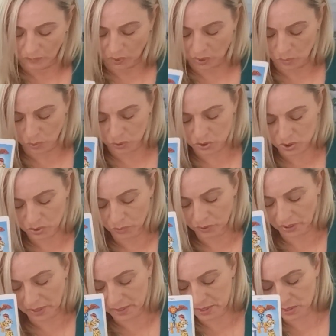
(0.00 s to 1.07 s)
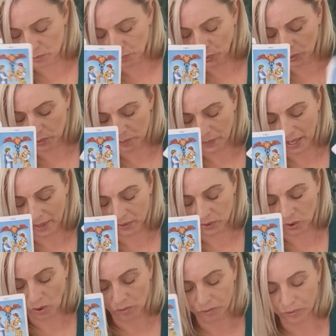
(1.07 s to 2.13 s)
He wants to release the burden, make
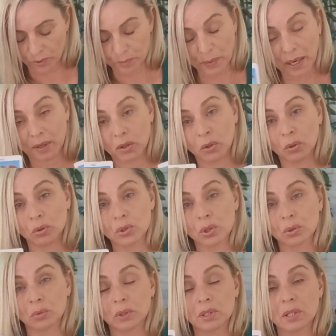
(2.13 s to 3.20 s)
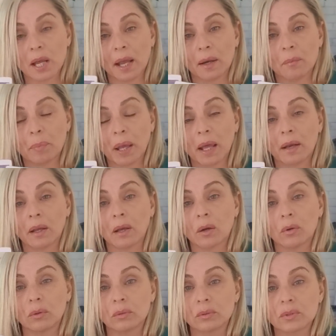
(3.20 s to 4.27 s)
the offer, and make you two a Ten of
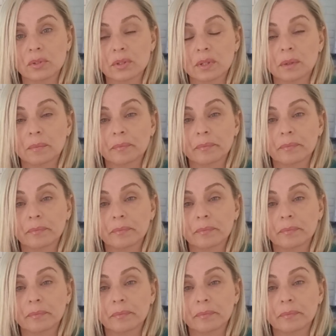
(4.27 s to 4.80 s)
Pentacles.